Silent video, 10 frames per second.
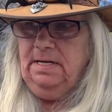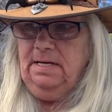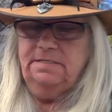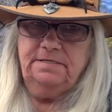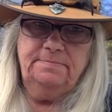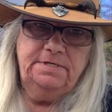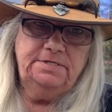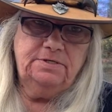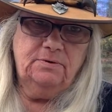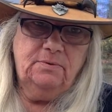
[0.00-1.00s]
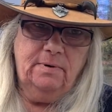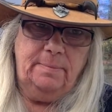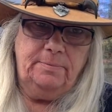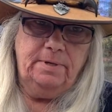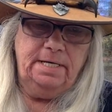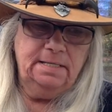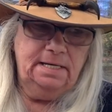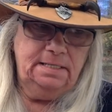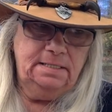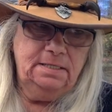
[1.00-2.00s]
And some things don't cooperate,
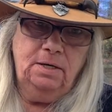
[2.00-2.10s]
like